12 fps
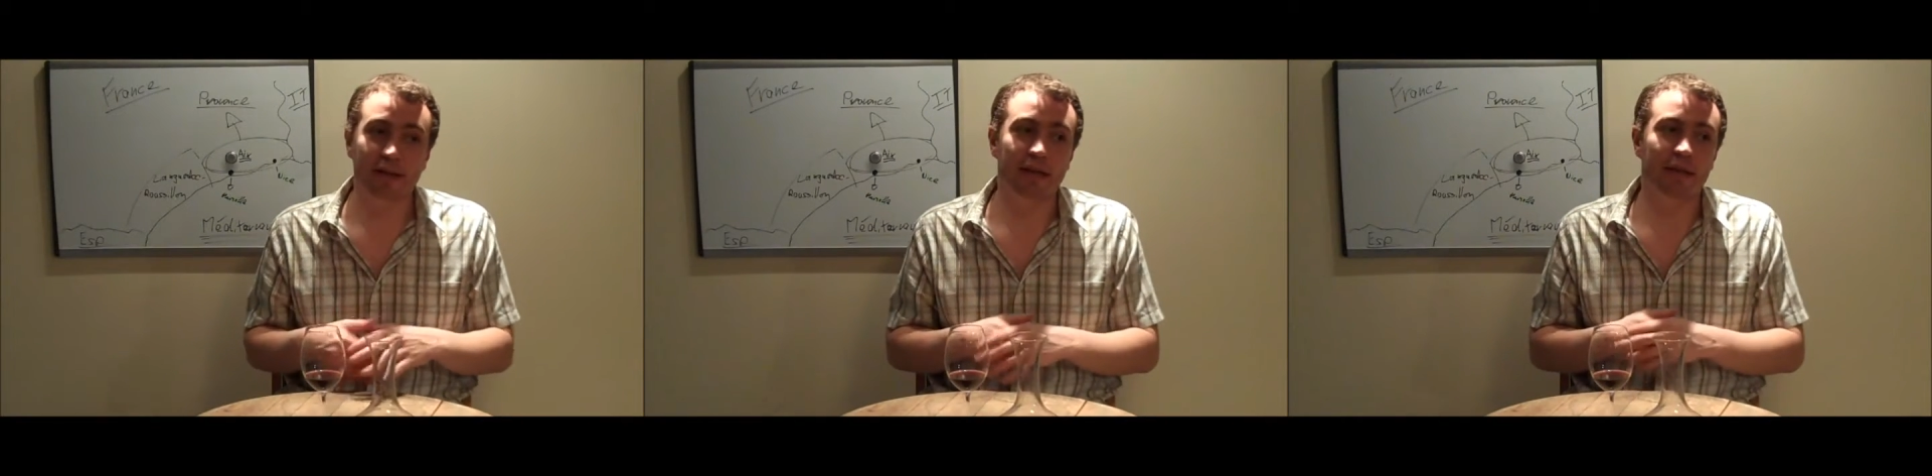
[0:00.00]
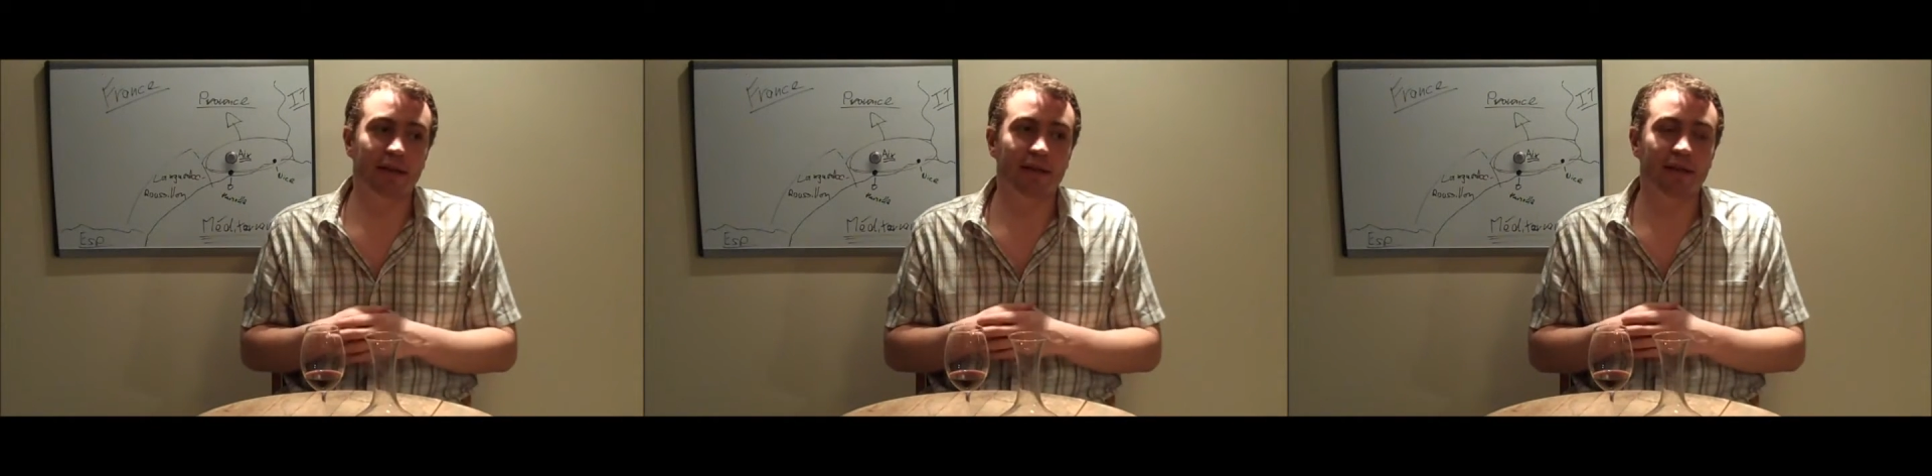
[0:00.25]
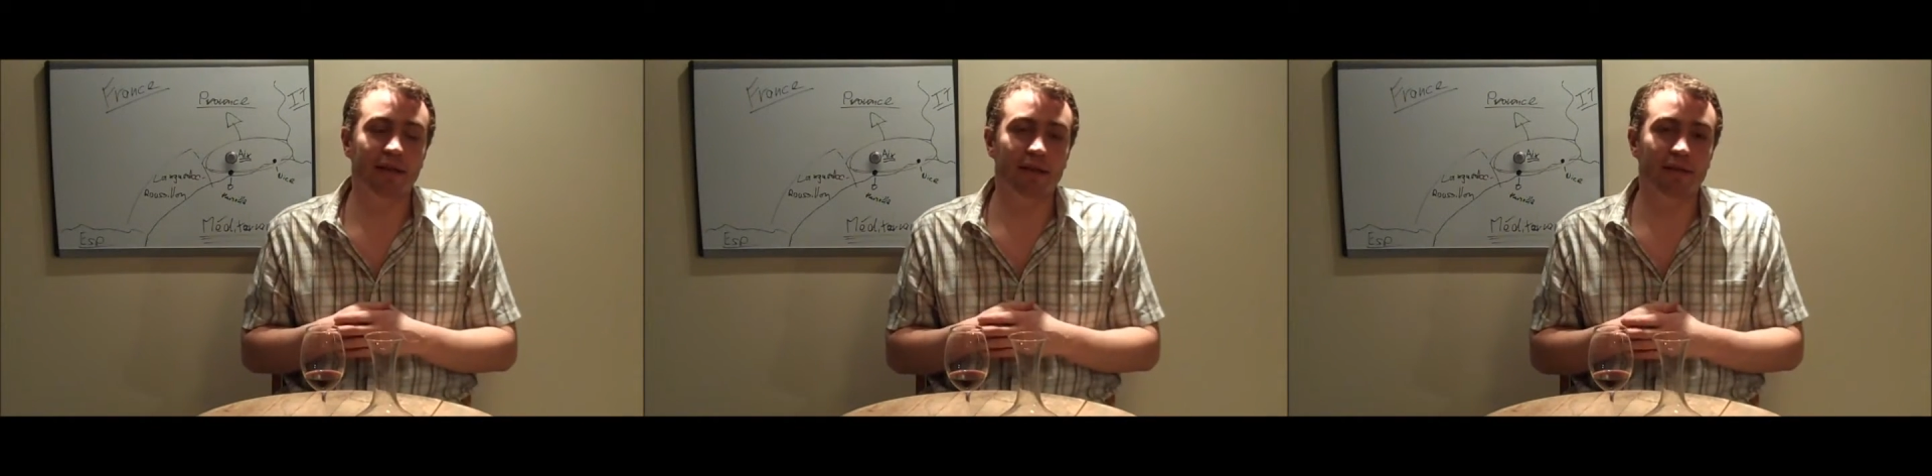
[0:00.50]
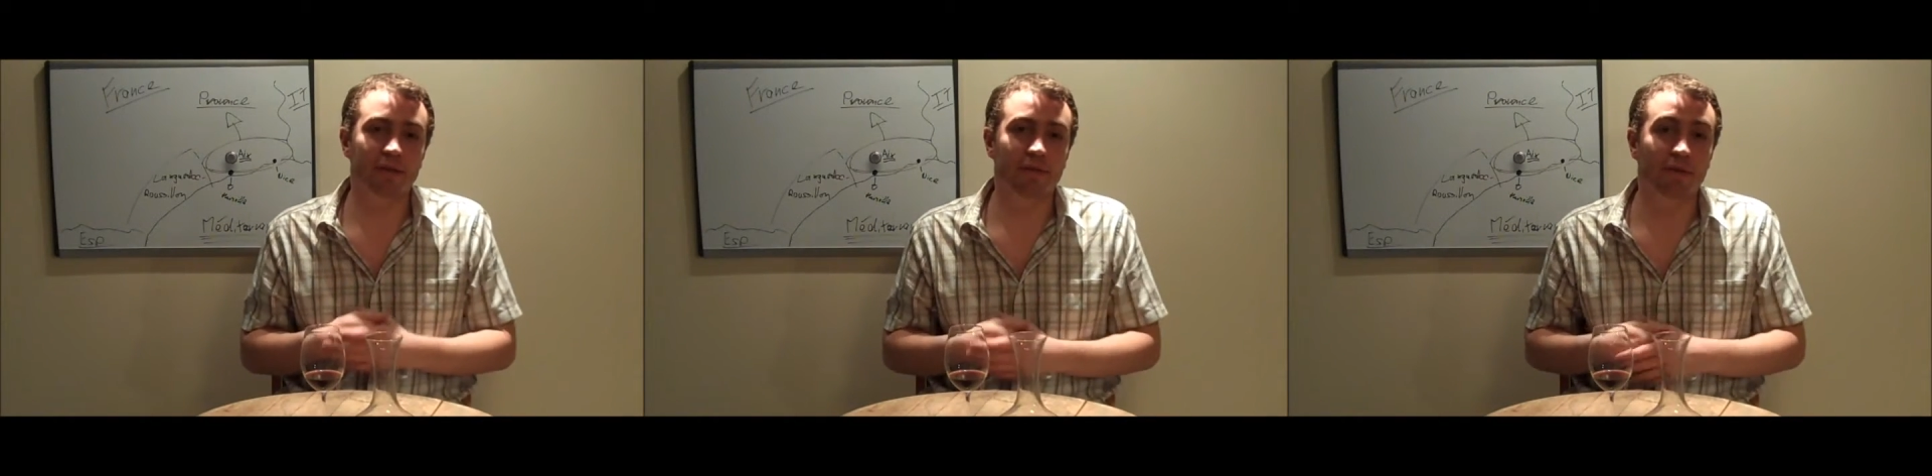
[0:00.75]
and I think
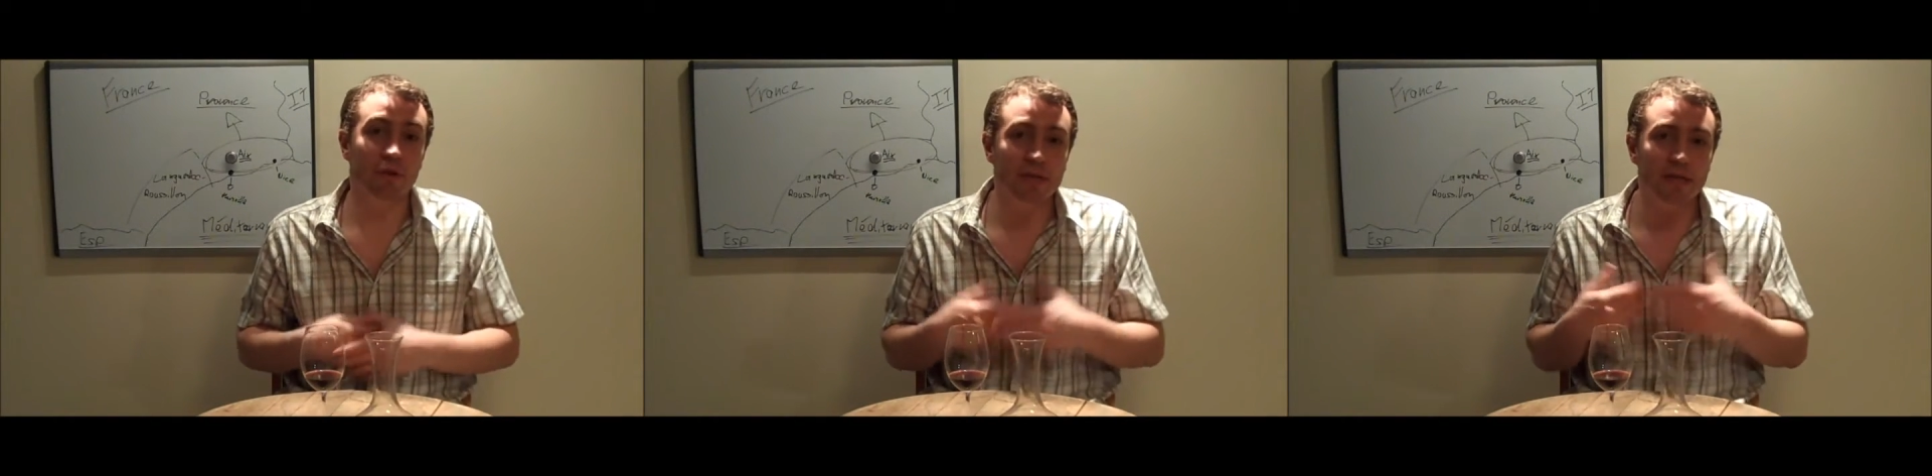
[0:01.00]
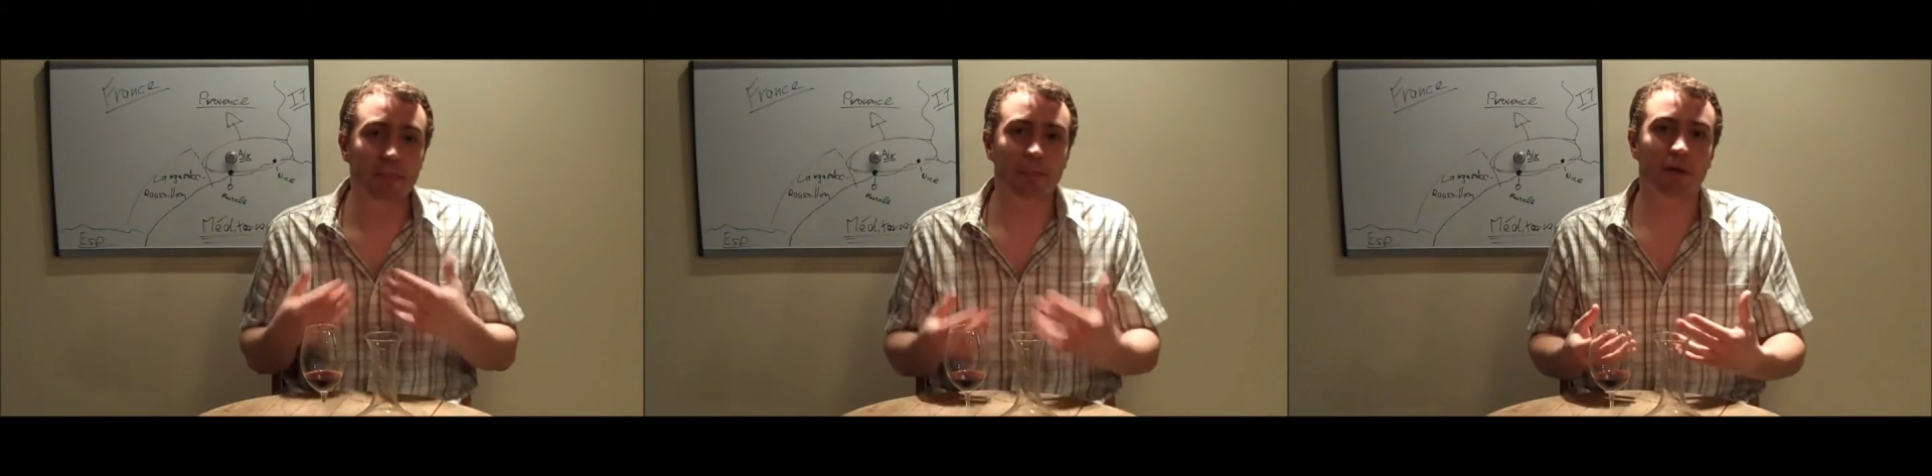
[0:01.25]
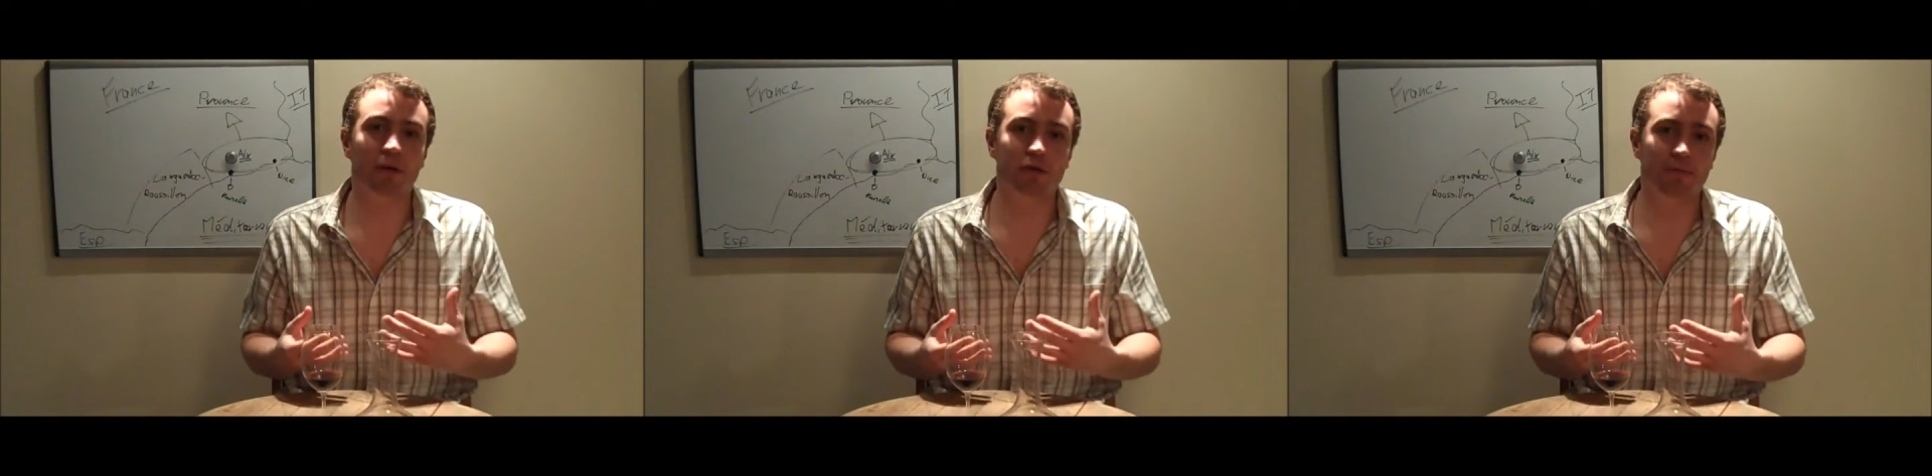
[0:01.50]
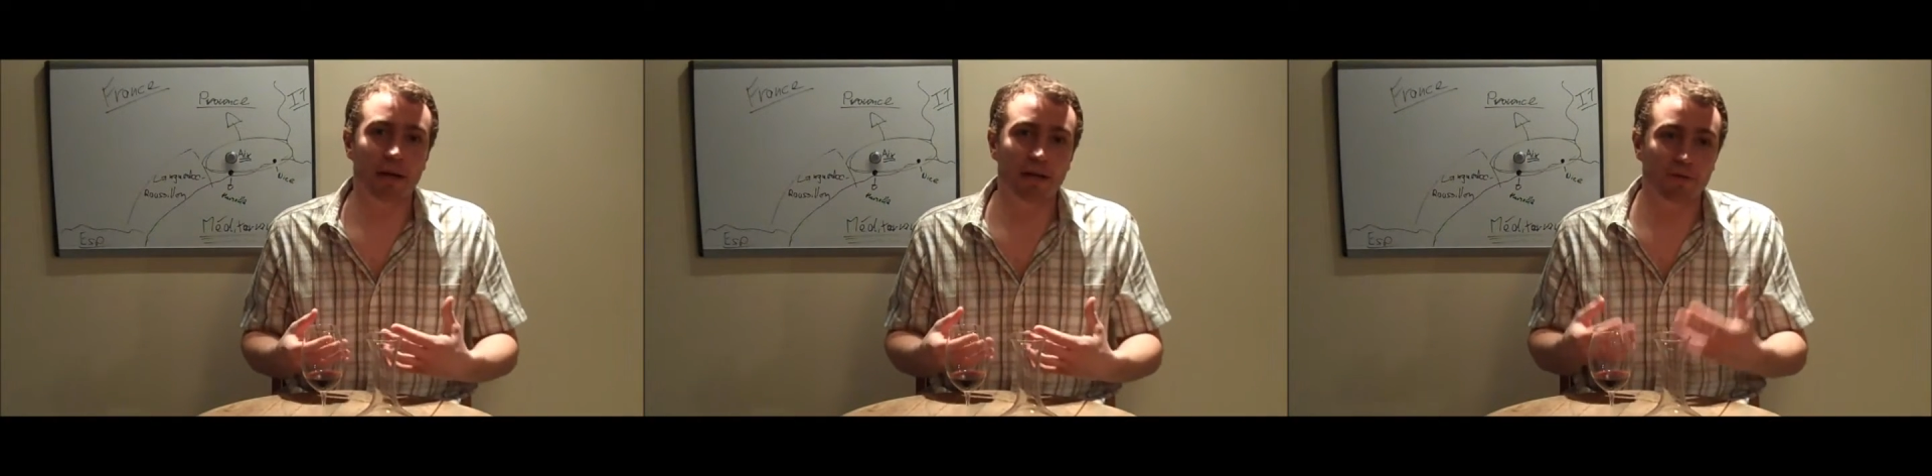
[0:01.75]
it's a very typical
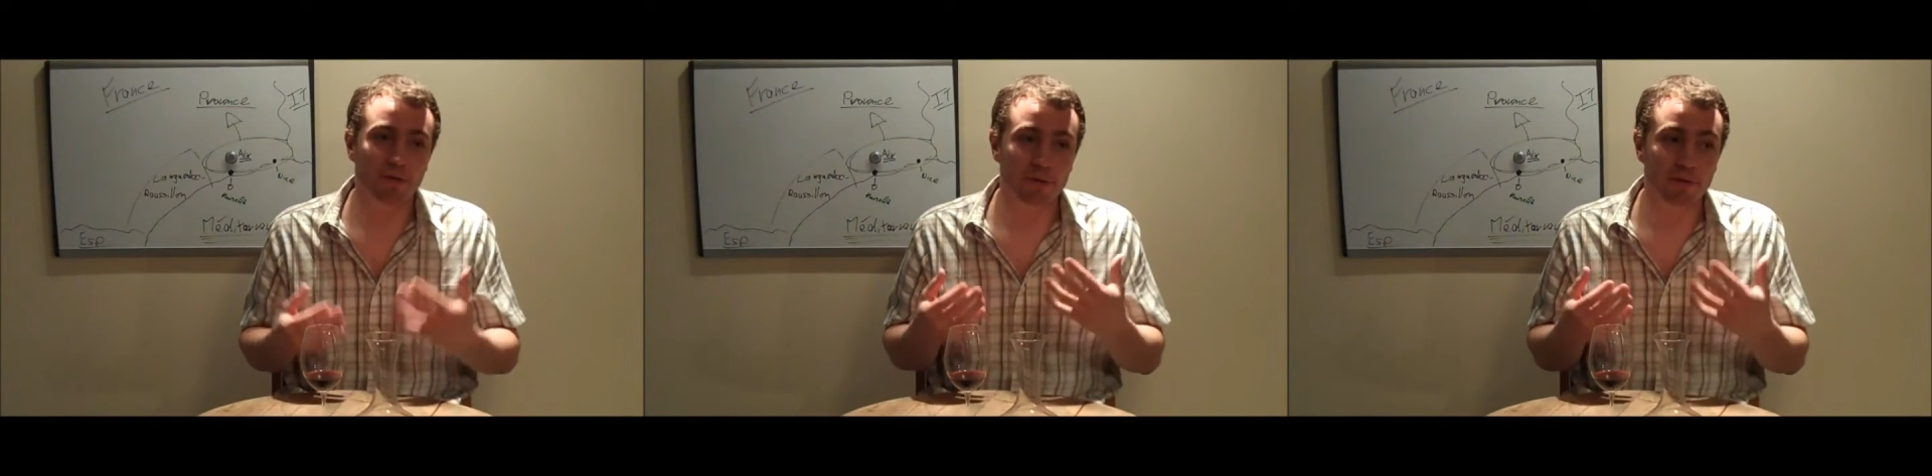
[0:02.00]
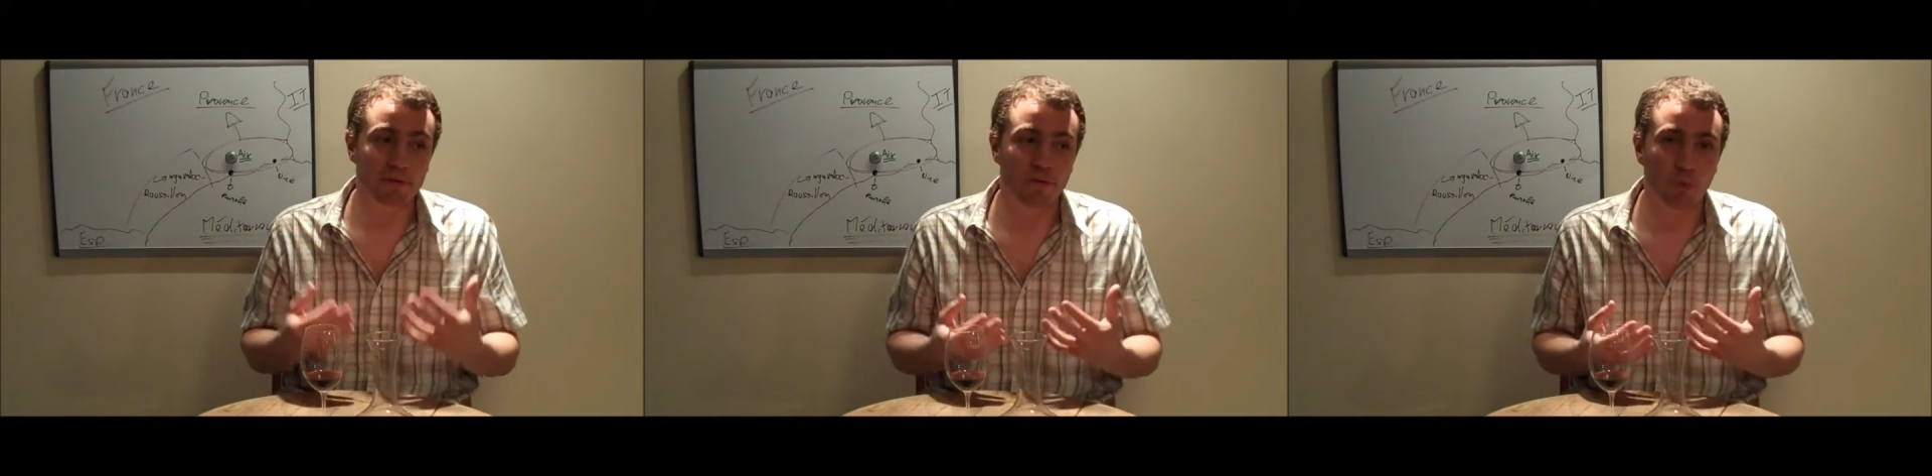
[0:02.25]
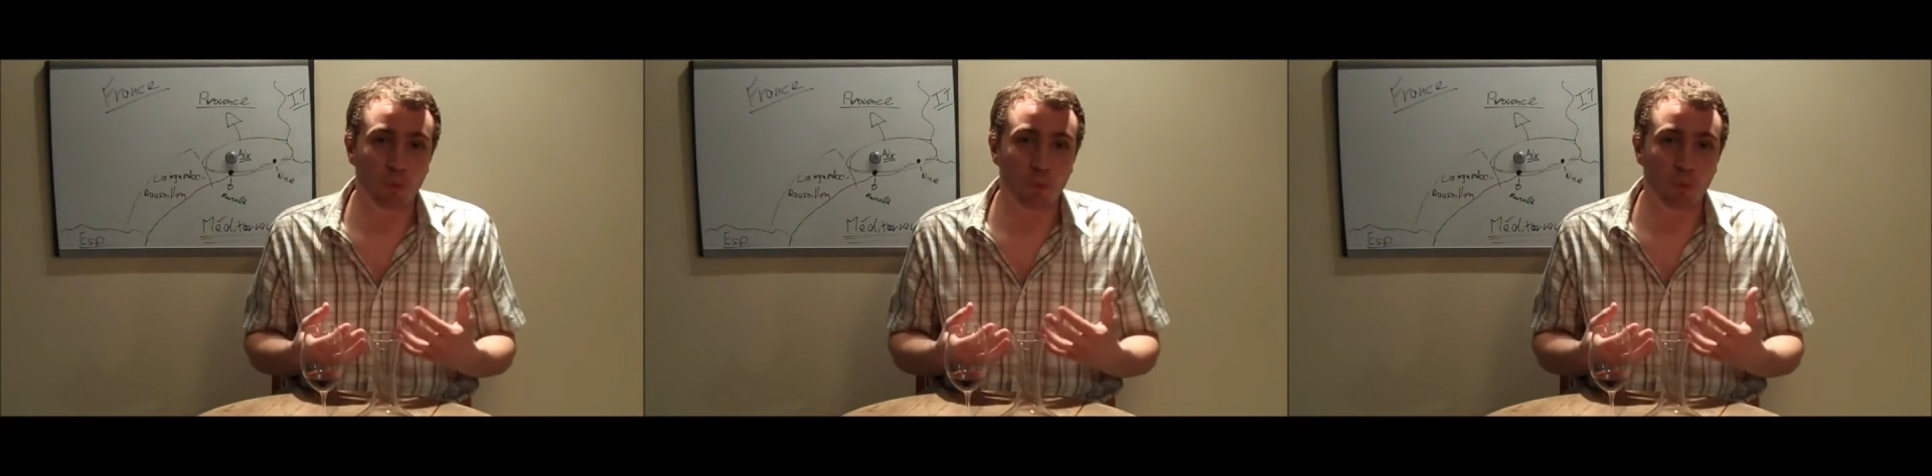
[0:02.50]
smell for